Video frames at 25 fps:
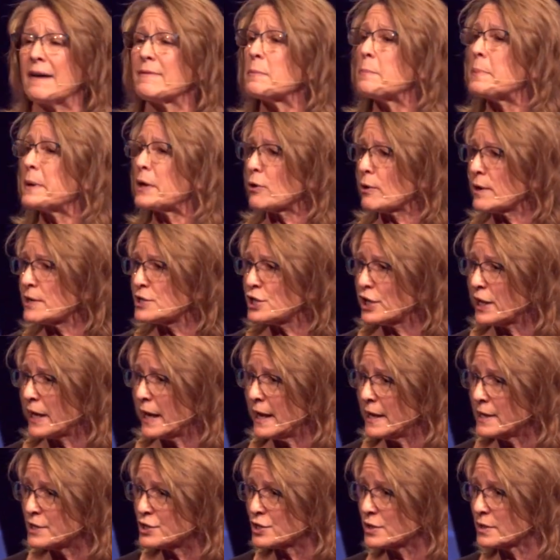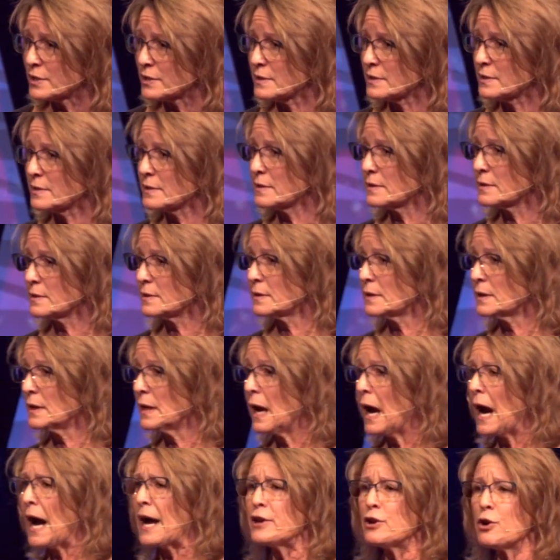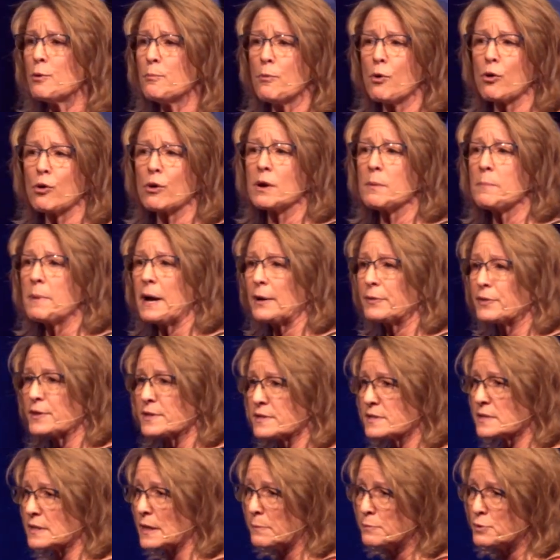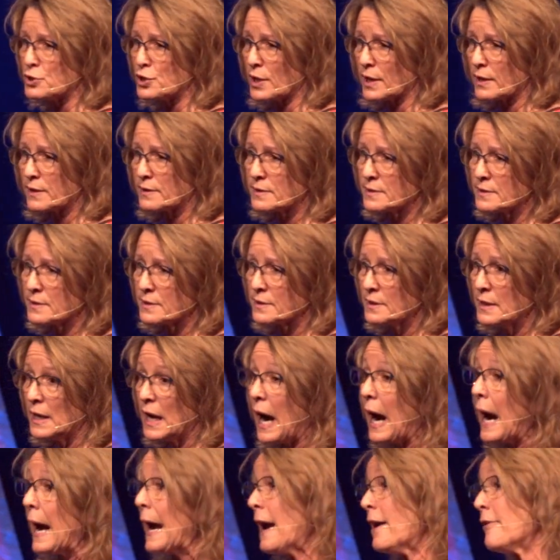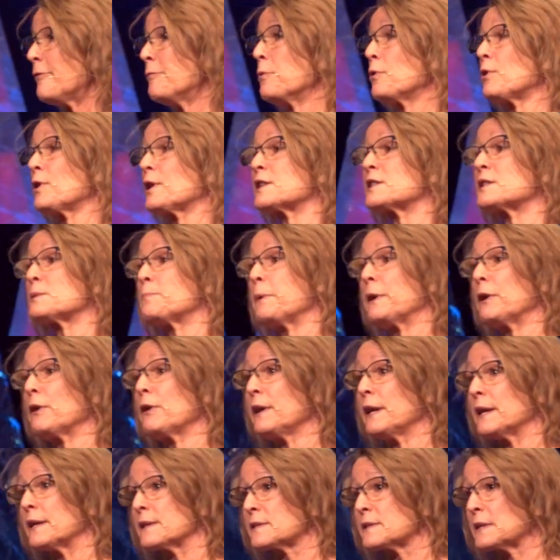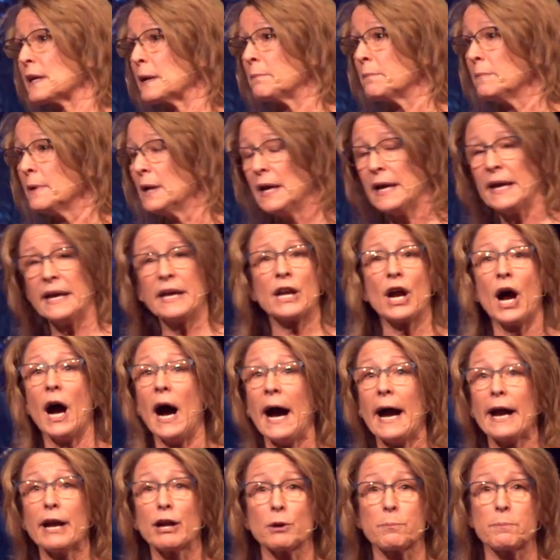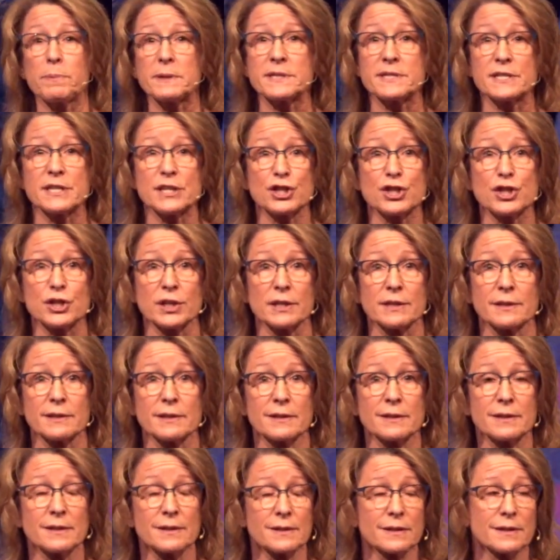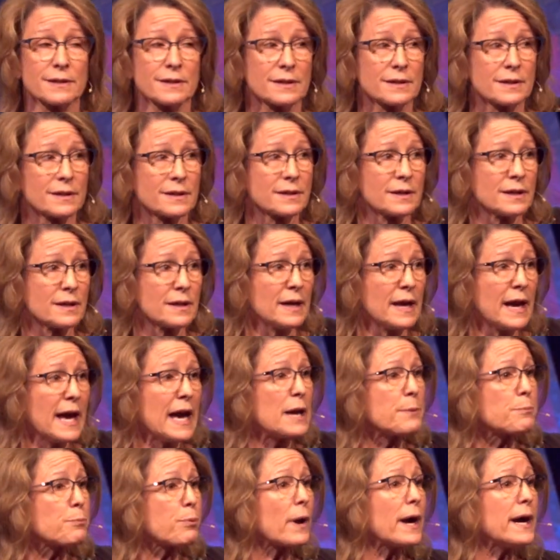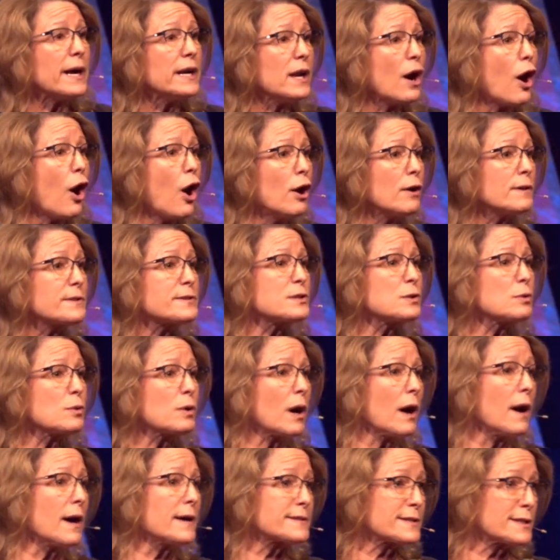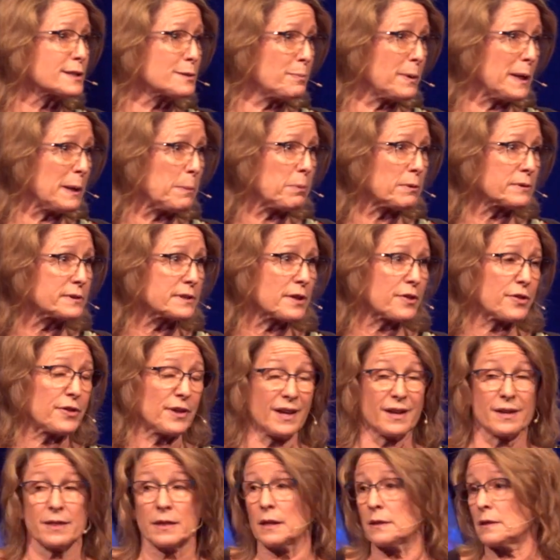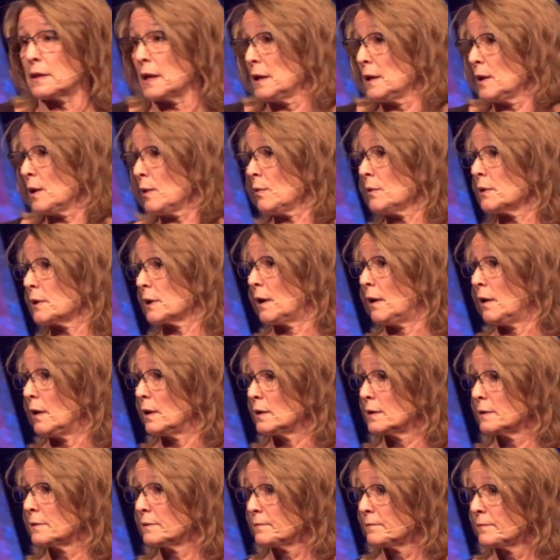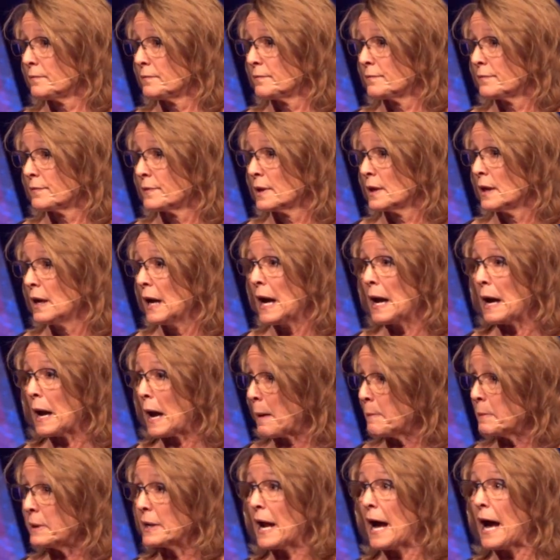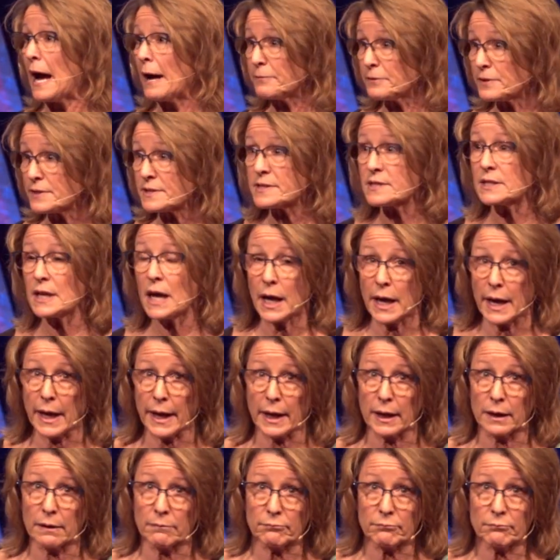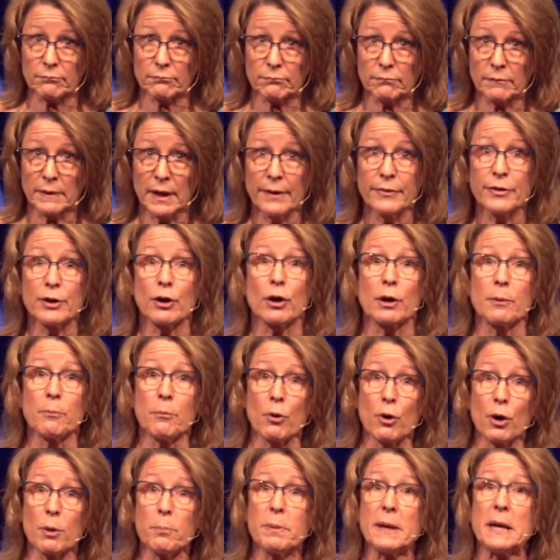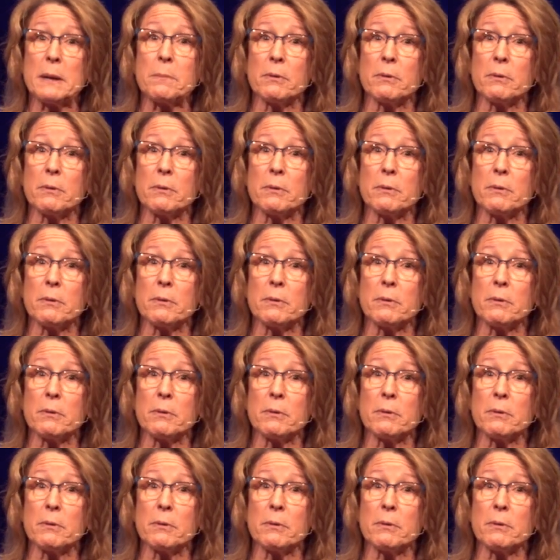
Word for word: I have a better education. I know more about the subject. I have more experience. I'm in a higher position. And pride also causes people to think that they know it all. I mean, I have to say, there are more